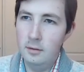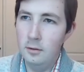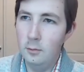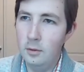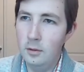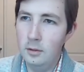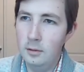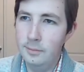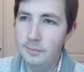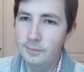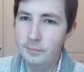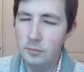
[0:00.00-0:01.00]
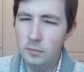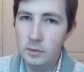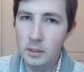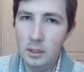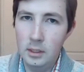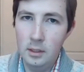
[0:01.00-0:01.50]
We'll
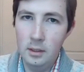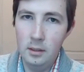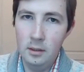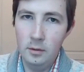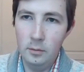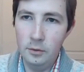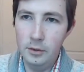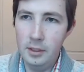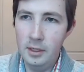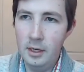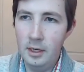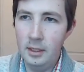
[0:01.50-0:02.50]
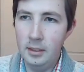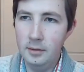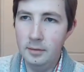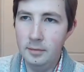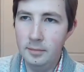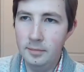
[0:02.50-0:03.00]
see,
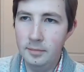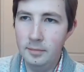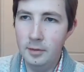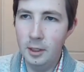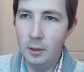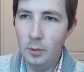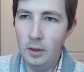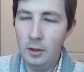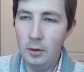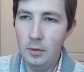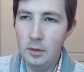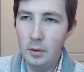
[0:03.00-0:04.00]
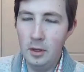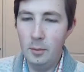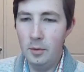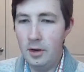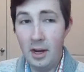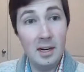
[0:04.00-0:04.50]
you know, whether you enjoy them
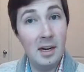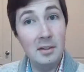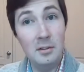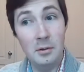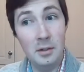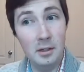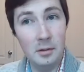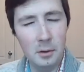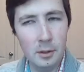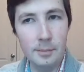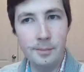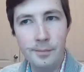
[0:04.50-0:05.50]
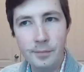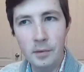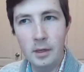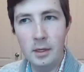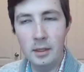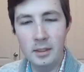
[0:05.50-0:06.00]
or not. I certainly enjoy them,
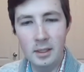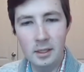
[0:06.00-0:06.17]
and